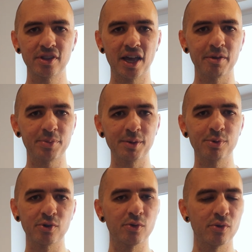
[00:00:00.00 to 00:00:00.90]
that
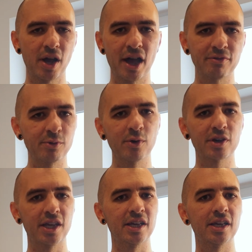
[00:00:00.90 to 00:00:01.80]
people have it
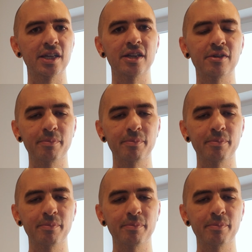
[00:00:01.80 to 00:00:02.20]
working in